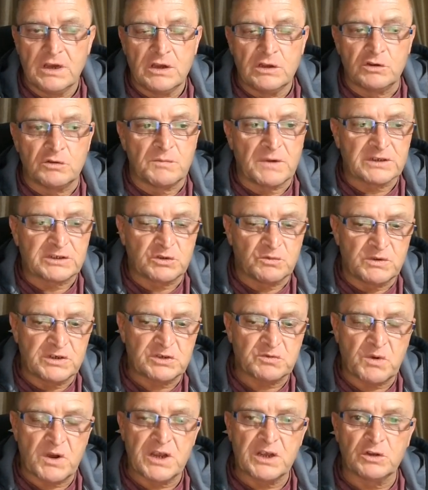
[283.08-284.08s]
no matter which
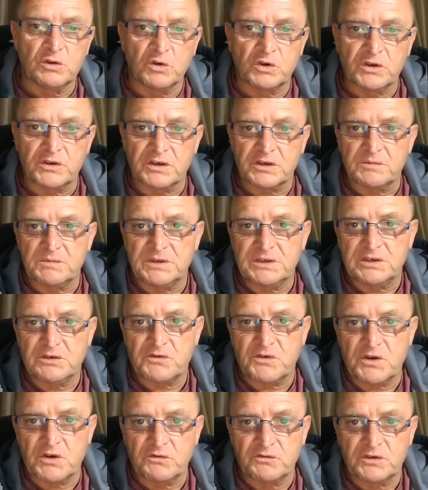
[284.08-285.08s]
way you look at the Committee of
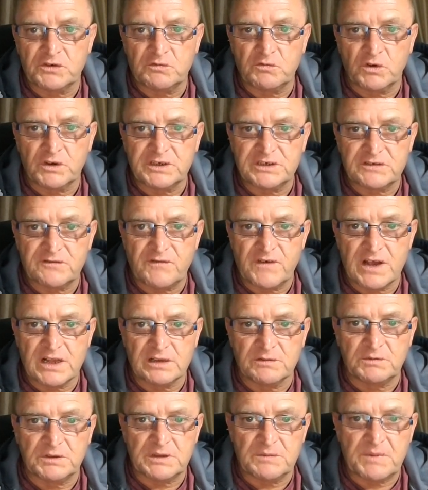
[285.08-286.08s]
300, what is
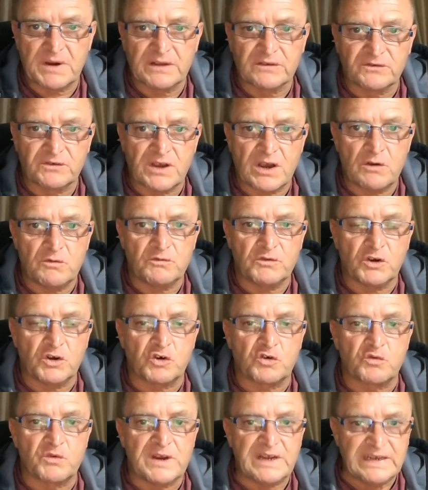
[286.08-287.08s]
available, it pans out that
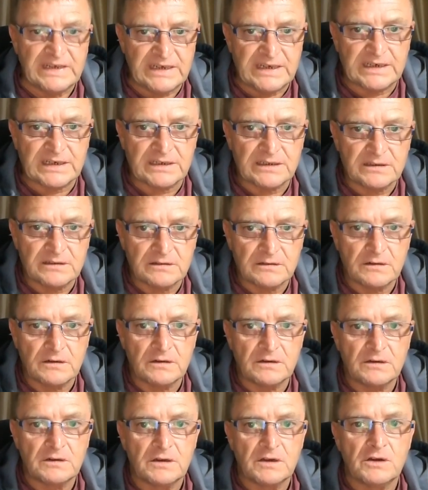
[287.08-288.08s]
Greek
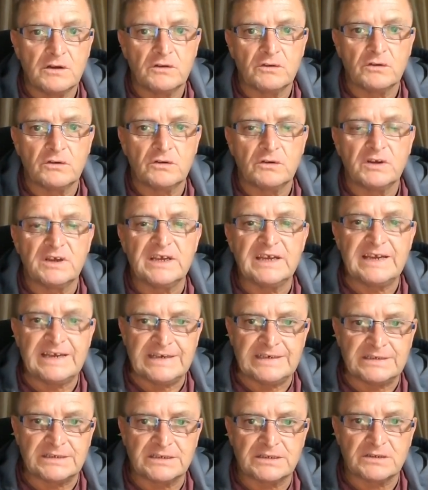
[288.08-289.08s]

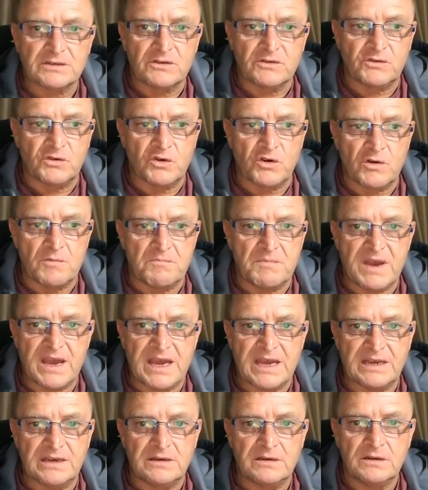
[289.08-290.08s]
is their
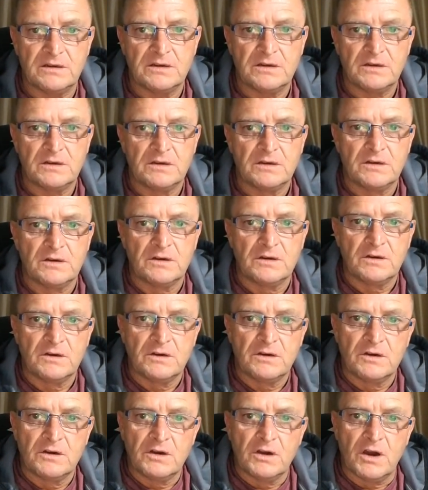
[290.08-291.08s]
main
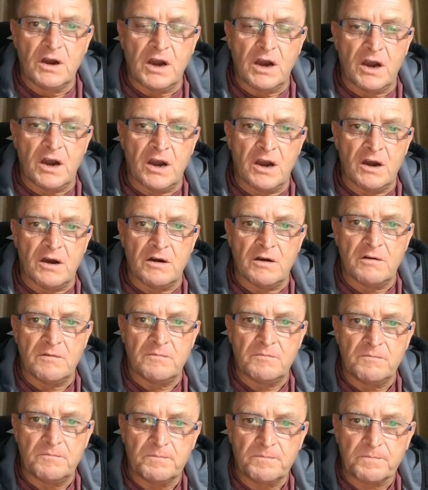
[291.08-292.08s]

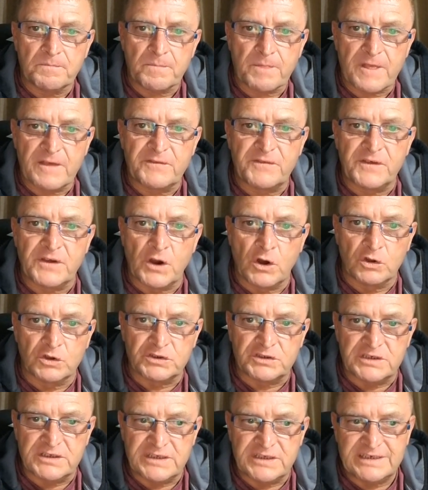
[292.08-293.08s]

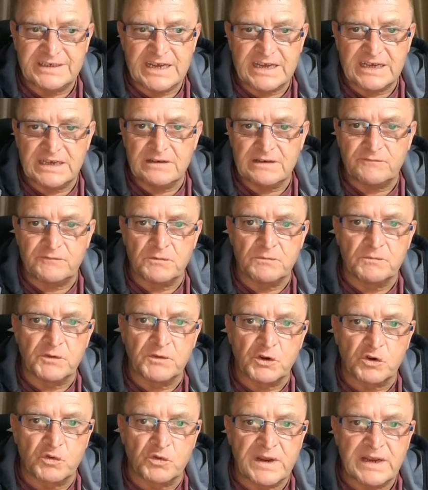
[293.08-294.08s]
theology. They take it from the
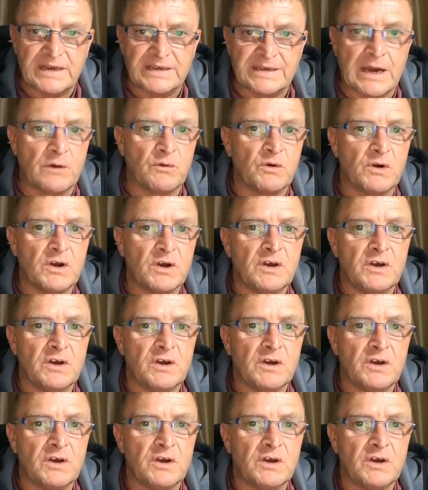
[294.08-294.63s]
Greek. Now,